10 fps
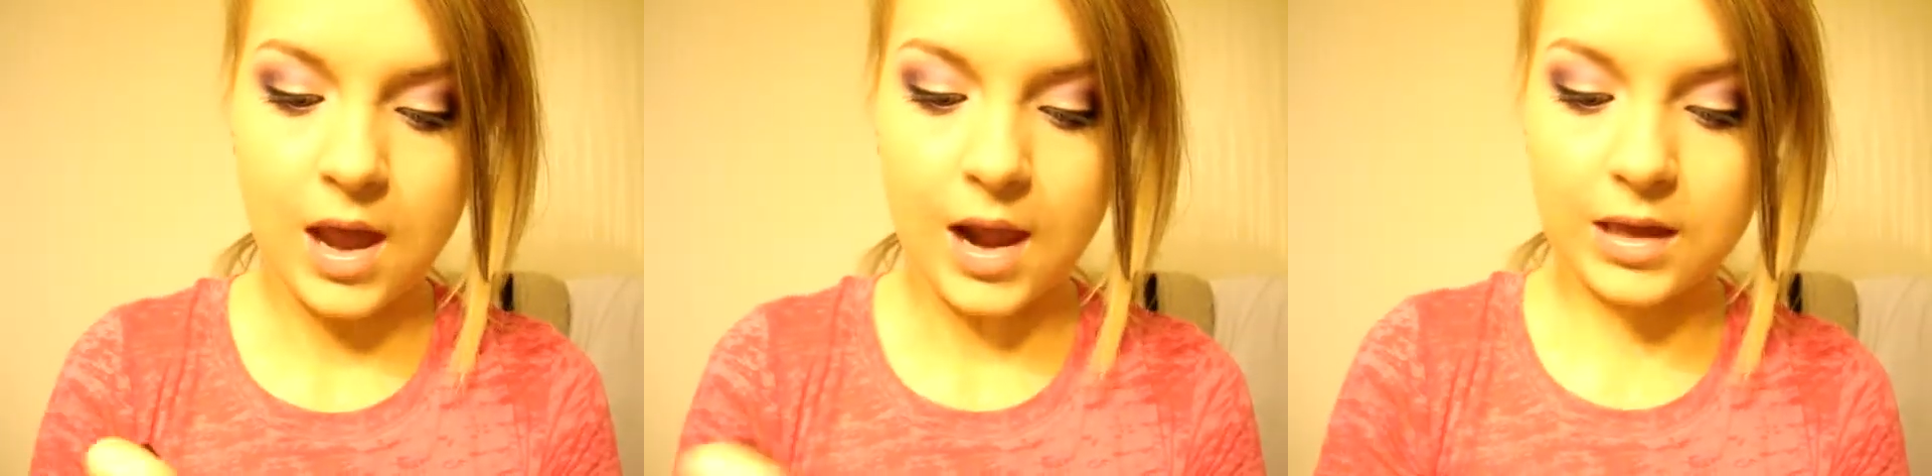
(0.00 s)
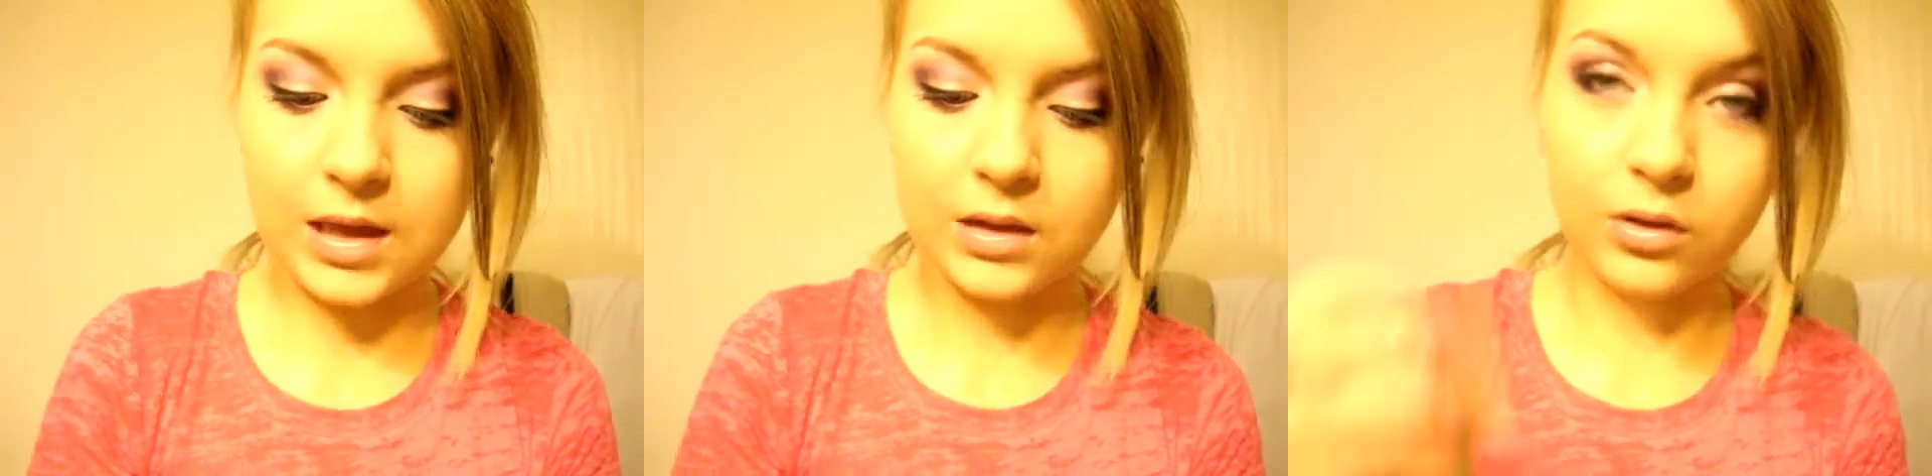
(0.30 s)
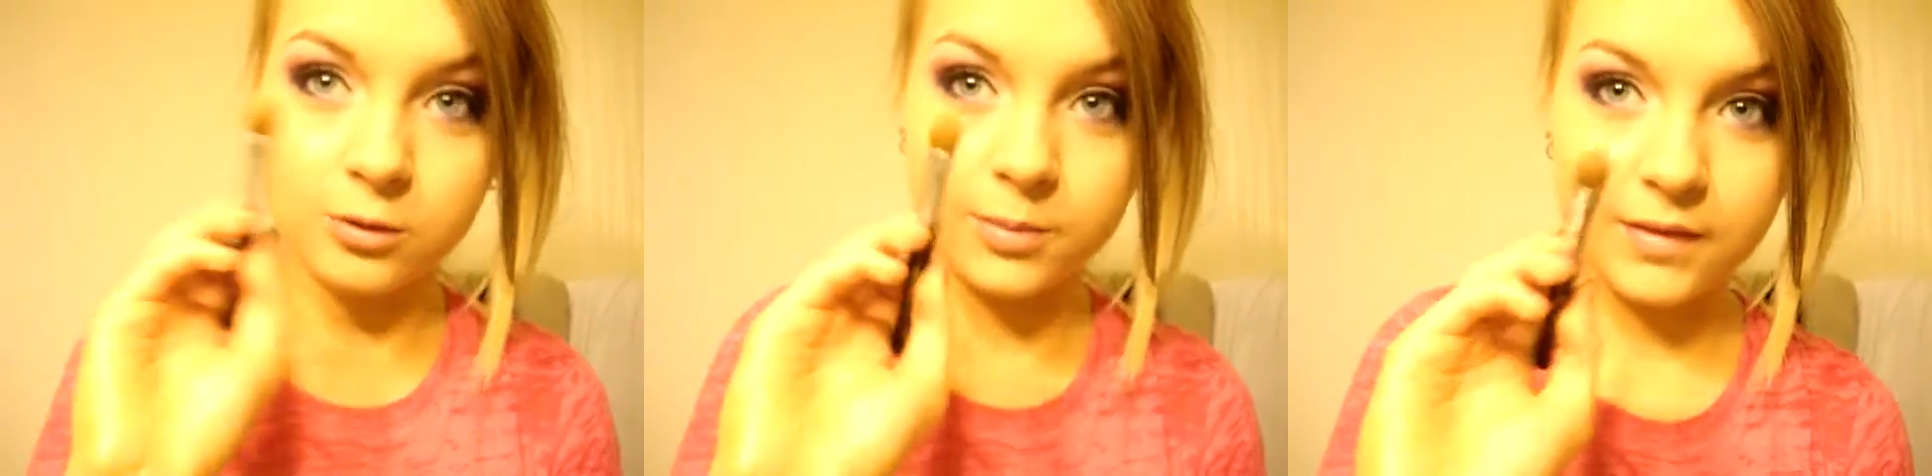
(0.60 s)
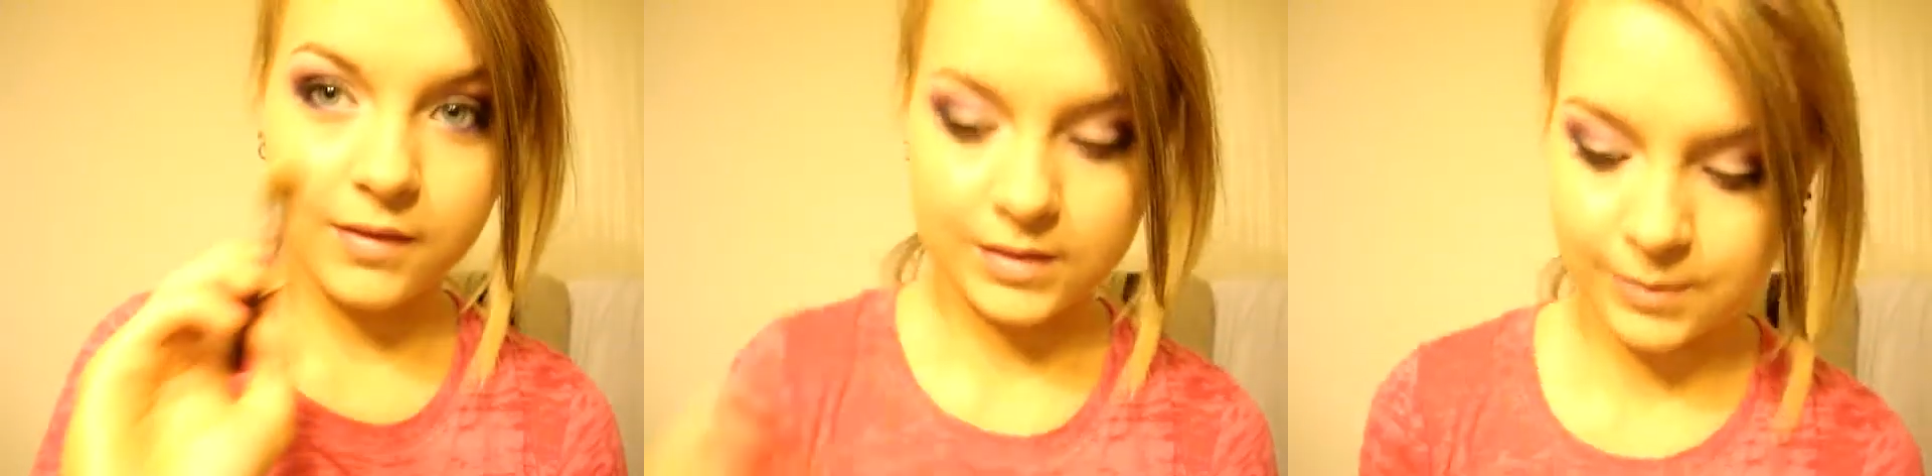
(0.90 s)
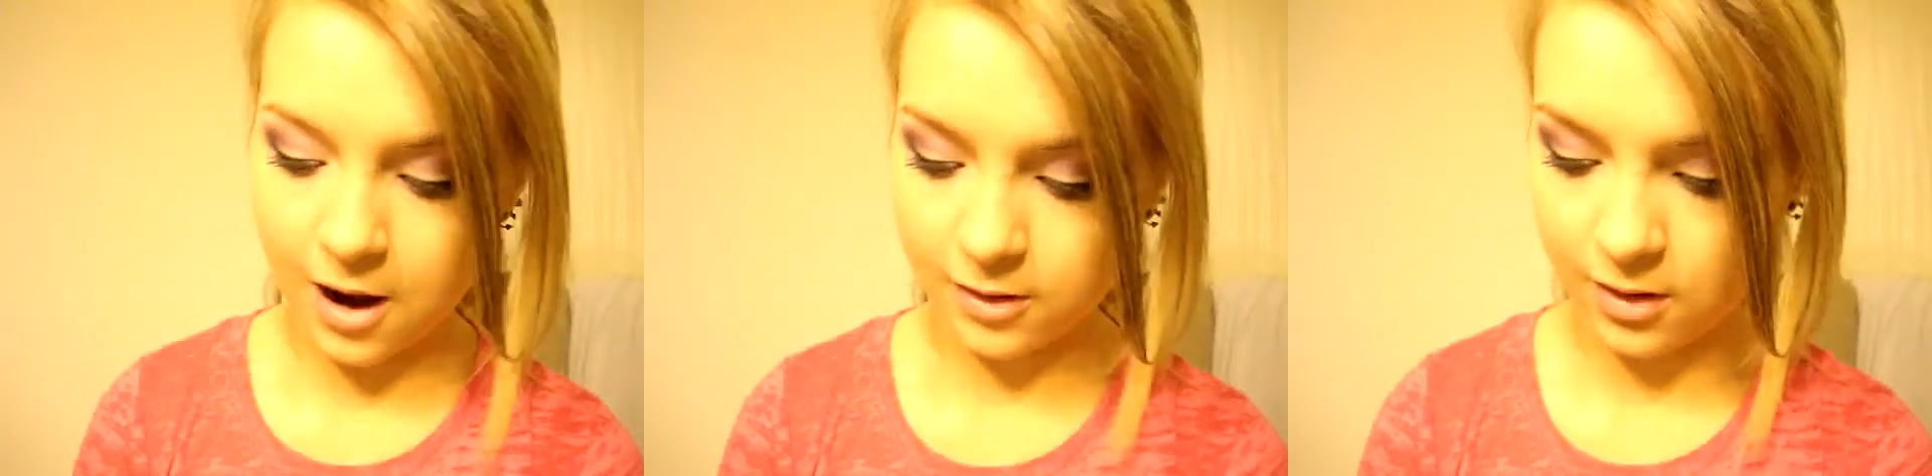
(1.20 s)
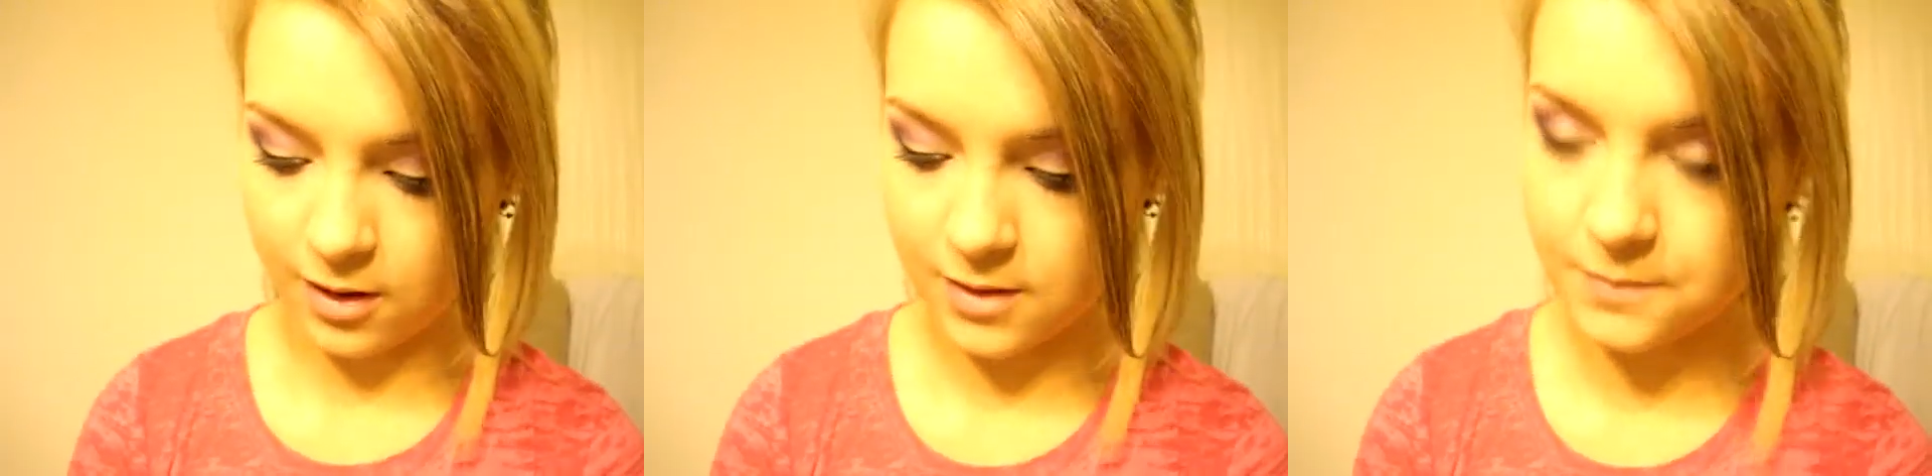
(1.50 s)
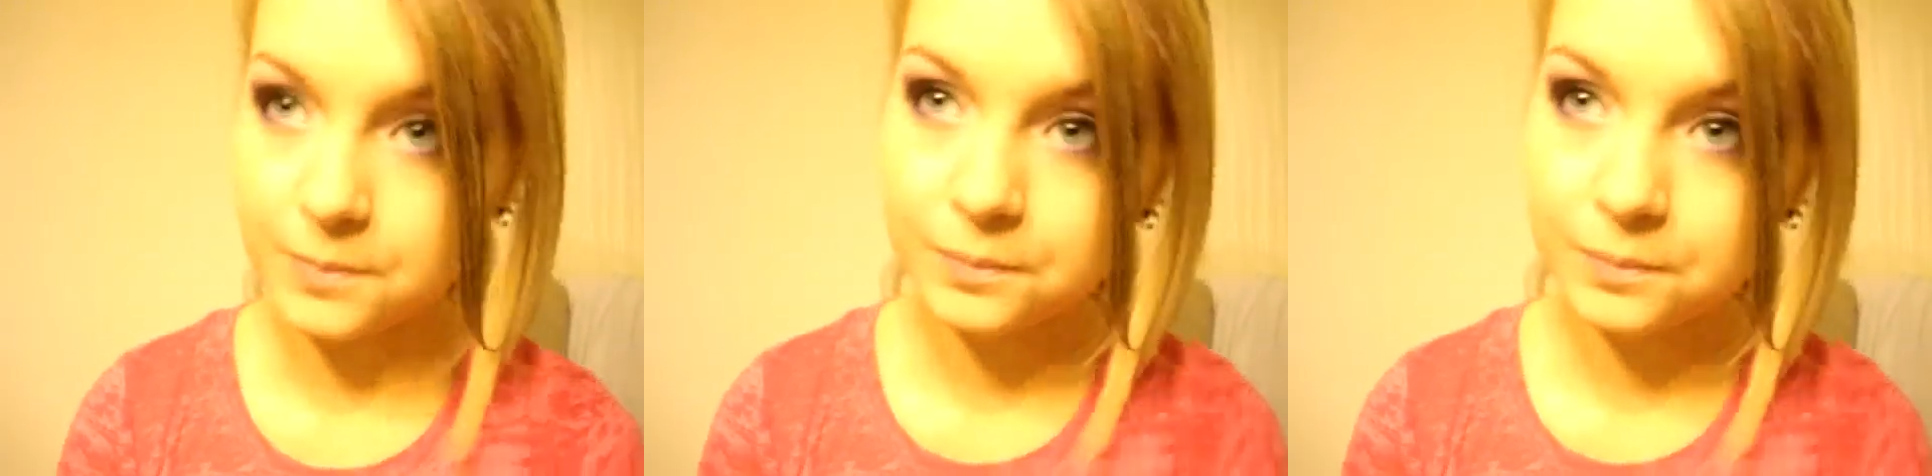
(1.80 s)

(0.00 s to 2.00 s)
And I get a little bit of this powder on.